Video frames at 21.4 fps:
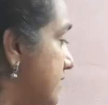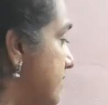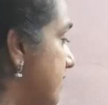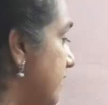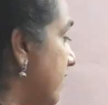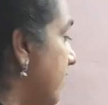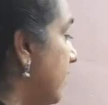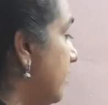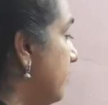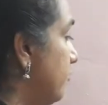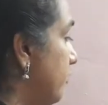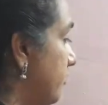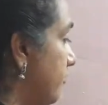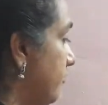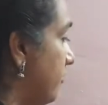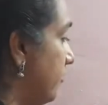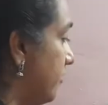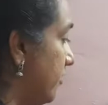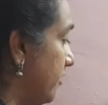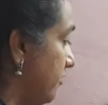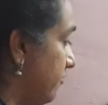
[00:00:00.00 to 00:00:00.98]
again we
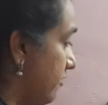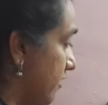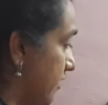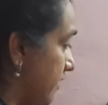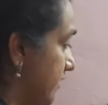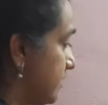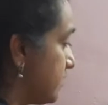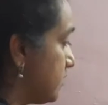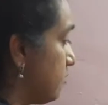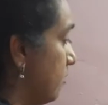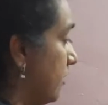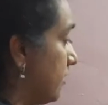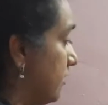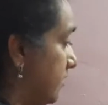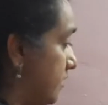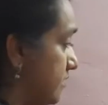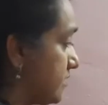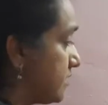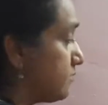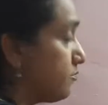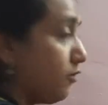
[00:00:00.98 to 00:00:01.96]
will revise what
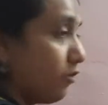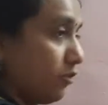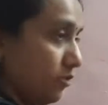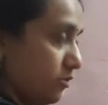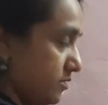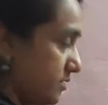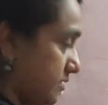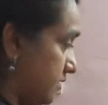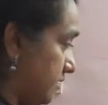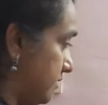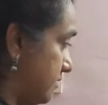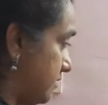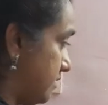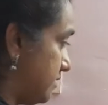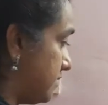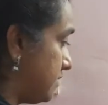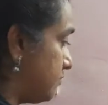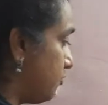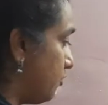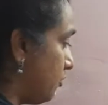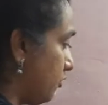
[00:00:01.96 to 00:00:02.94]
is
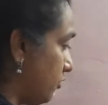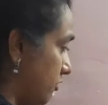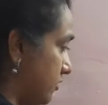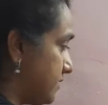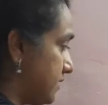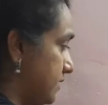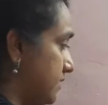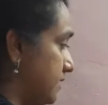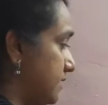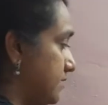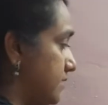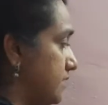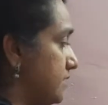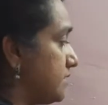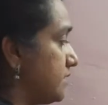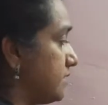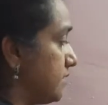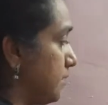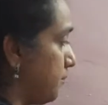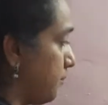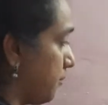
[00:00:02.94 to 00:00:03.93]
photosynthesis. Photosynthesis is
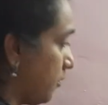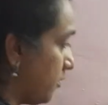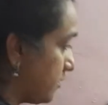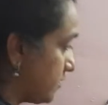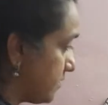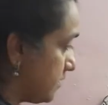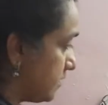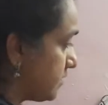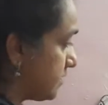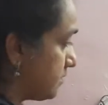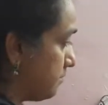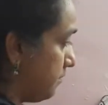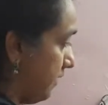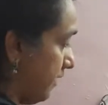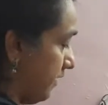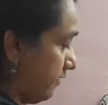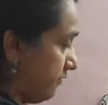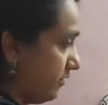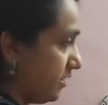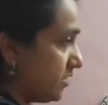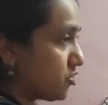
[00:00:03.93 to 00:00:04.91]
the process
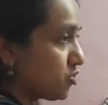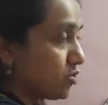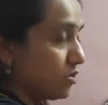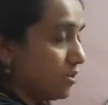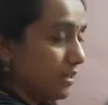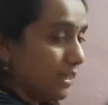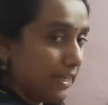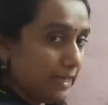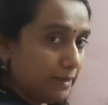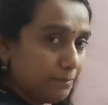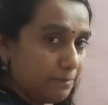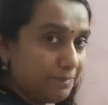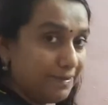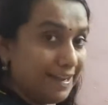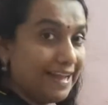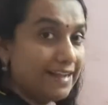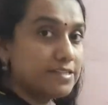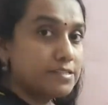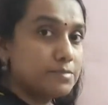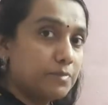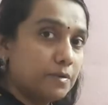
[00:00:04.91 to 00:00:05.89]
by which green
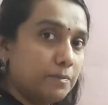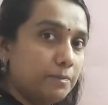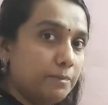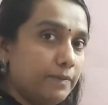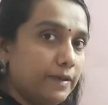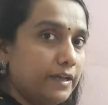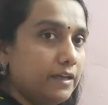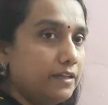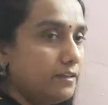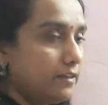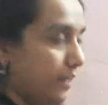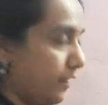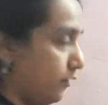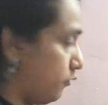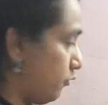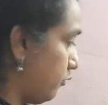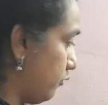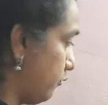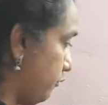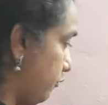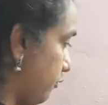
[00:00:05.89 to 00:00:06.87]
plants prepare their
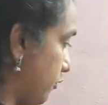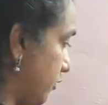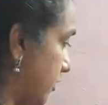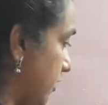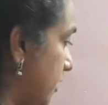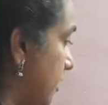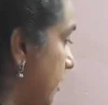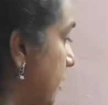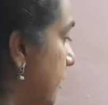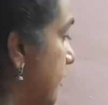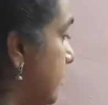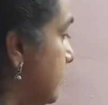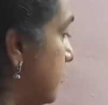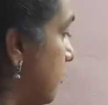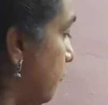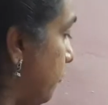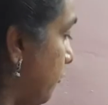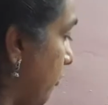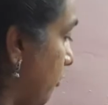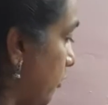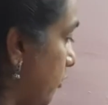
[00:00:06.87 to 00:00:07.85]
own food. So
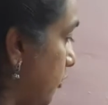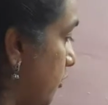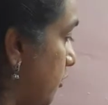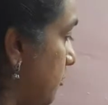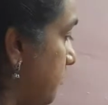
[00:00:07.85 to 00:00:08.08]
photo